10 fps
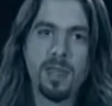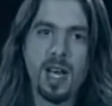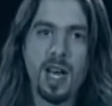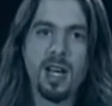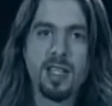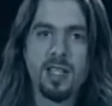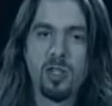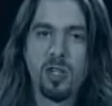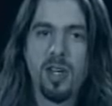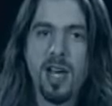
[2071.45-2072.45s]
I'd like to
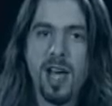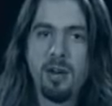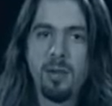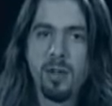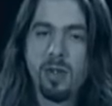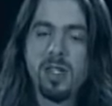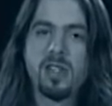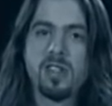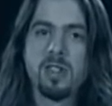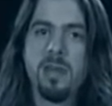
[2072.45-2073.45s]
show you how to increase your
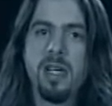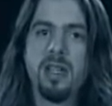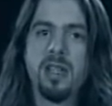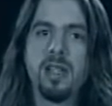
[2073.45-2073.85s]
speed.